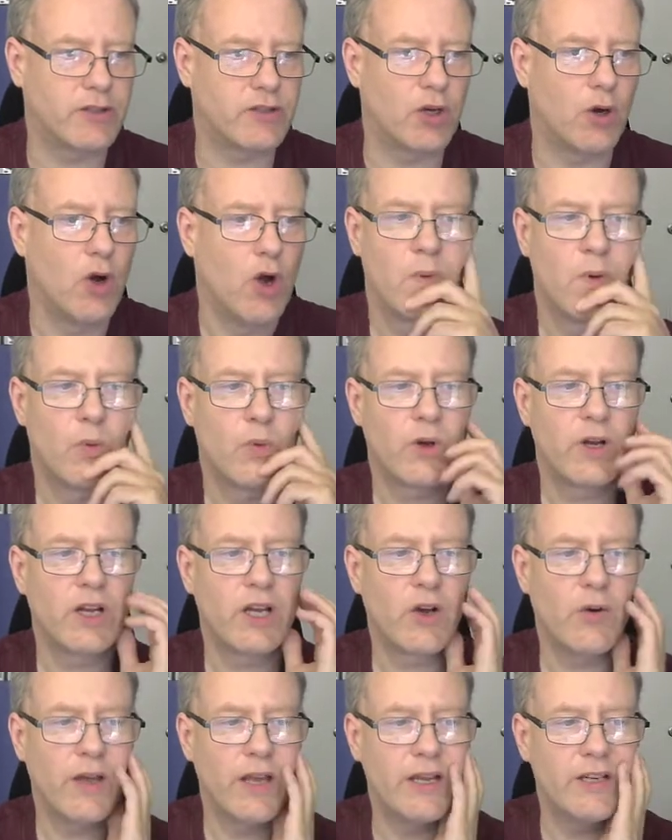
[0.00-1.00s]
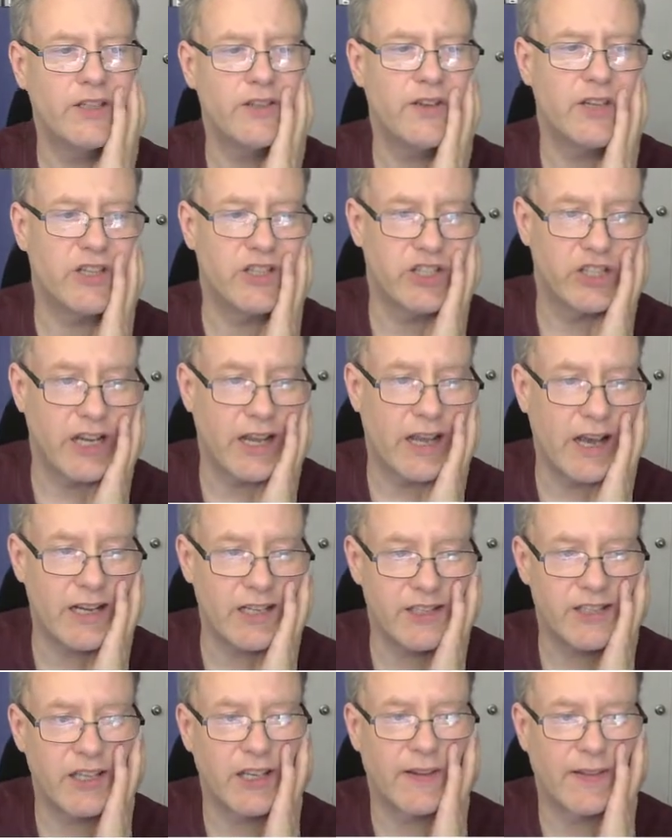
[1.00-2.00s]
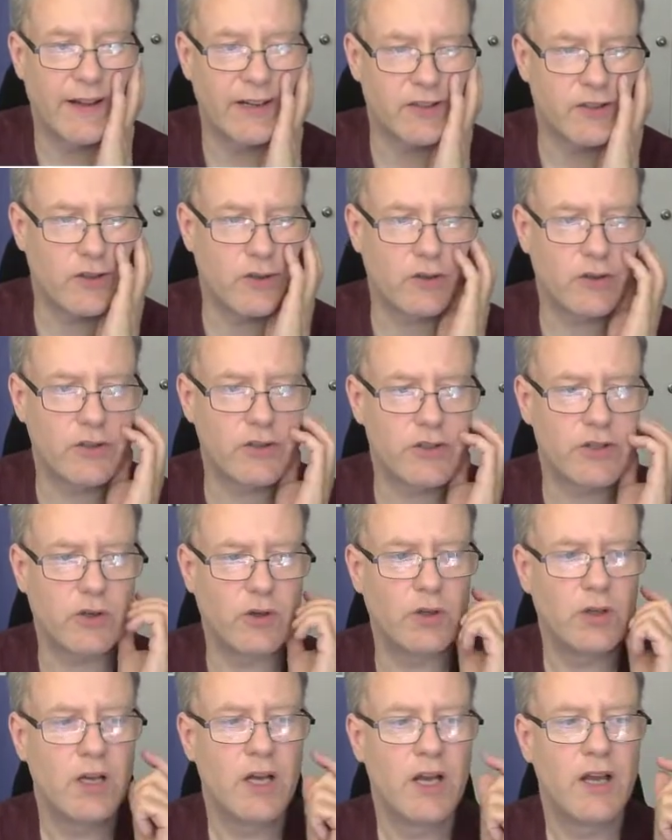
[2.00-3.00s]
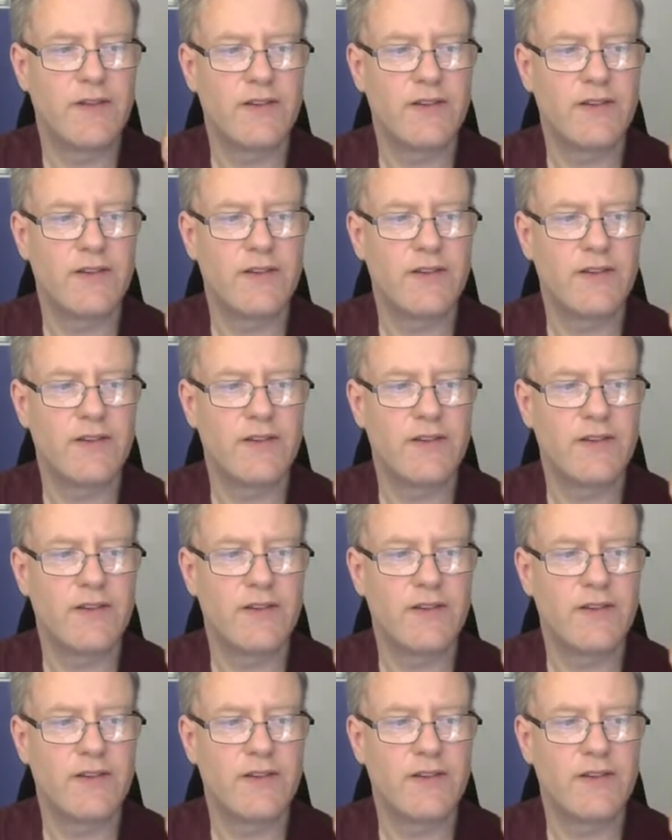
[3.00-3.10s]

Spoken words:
So we're going to go into the JIC Electrical Control.